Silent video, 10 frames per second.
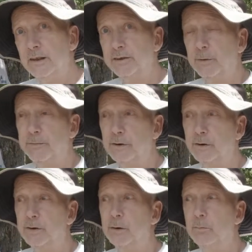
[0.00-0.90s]
So if
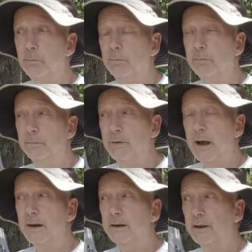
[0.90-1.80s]
you're
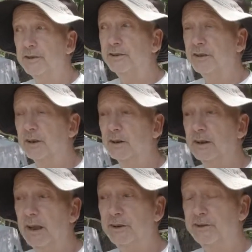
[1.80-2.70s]
not
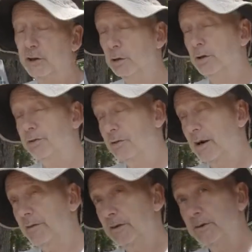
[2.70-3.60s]
necessarily a solo
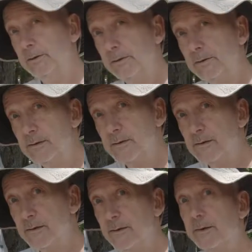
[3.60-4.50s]
traveler,
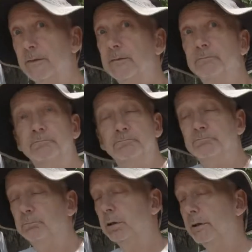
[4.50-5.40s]

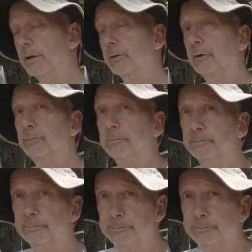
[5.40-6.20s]
plenty of room.